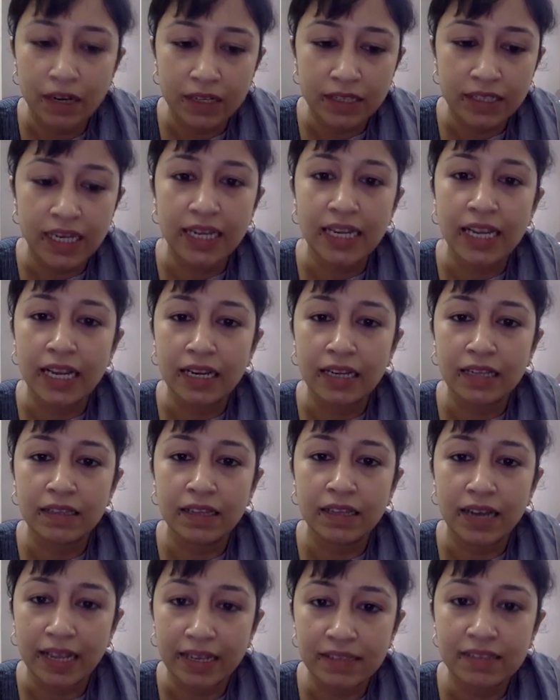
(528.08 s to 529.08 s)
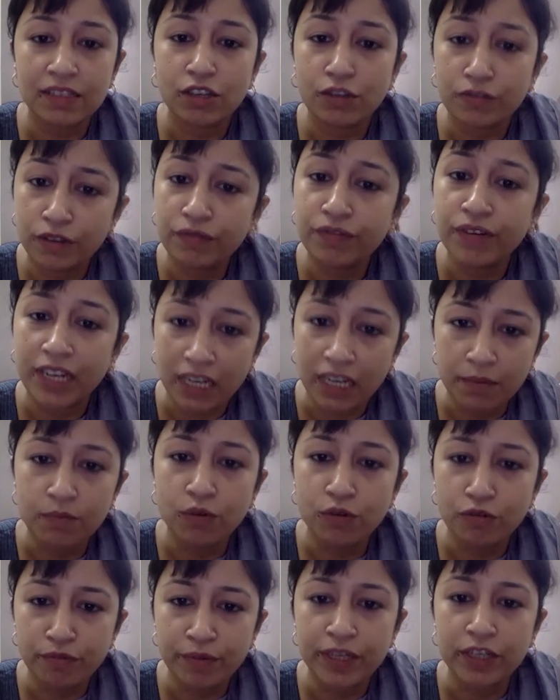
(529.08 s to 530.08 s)
taking the legacy of the freedom
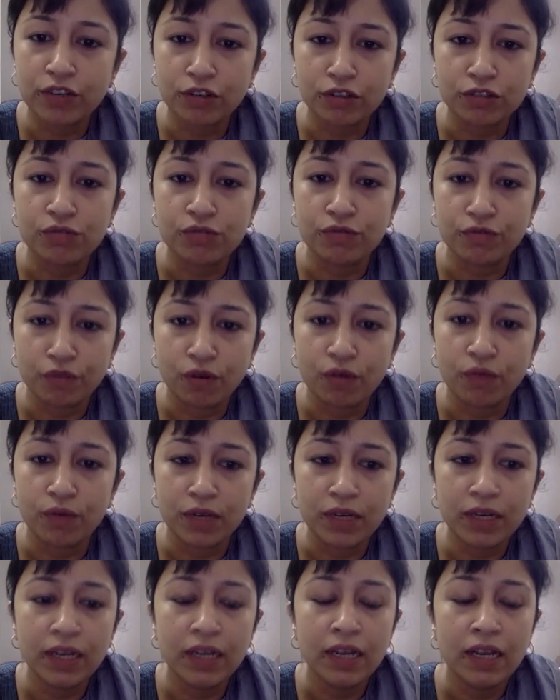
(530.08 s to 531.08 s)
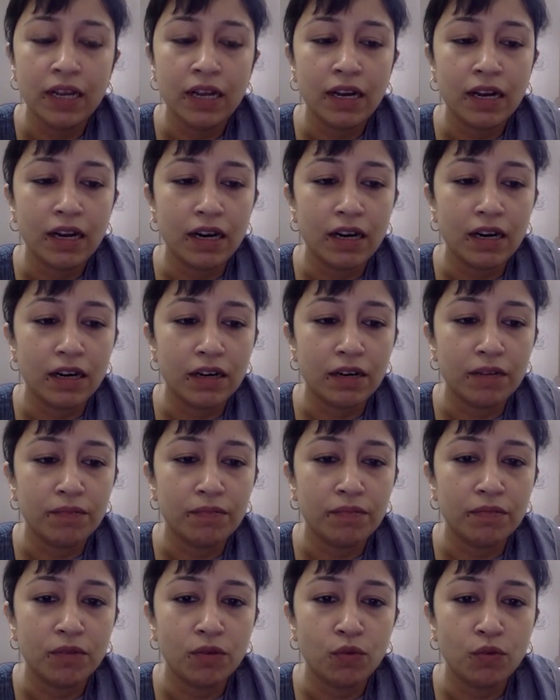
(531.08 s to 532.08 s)
movement also forward.
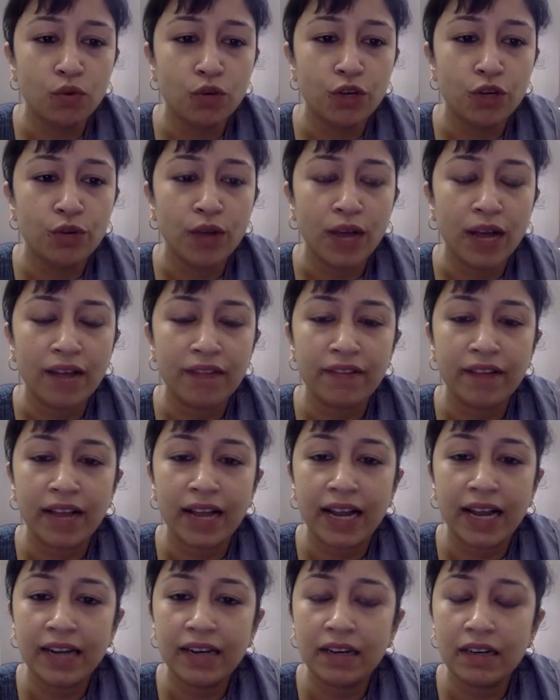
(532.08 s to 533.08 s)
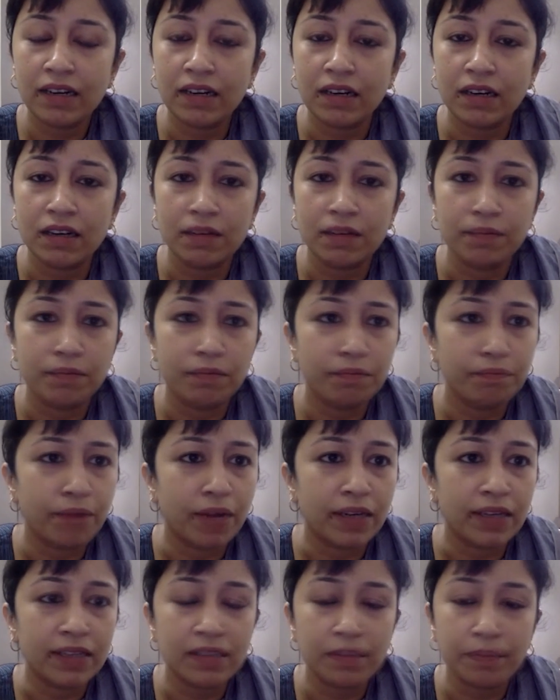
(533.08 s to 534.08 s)
Would you have had
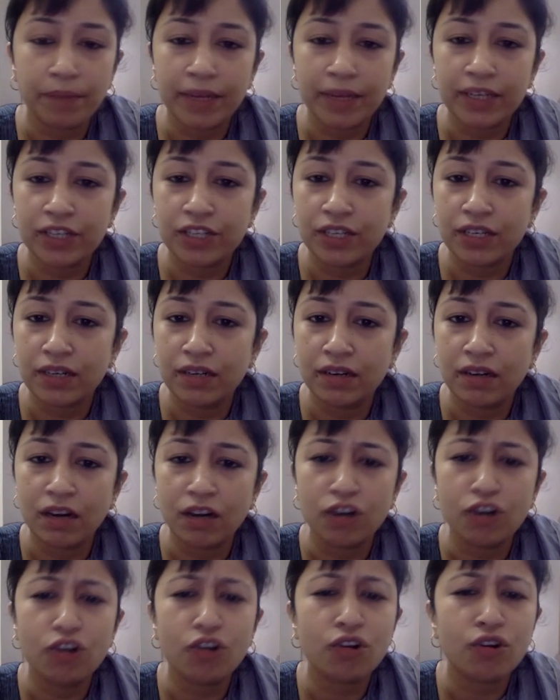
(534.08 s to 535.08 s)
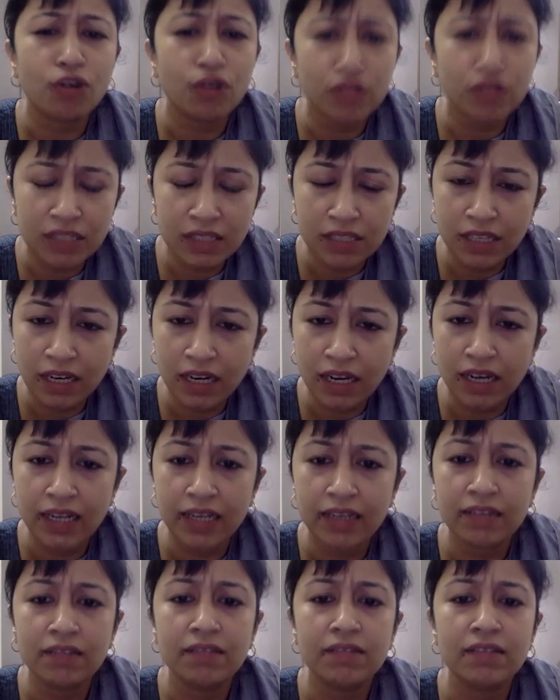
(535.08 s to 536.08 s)
participation across the
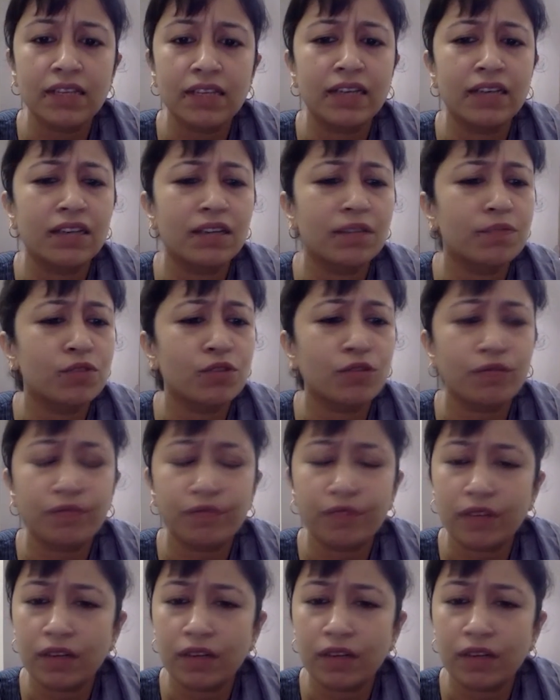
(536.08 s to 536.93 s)
lines in terms of,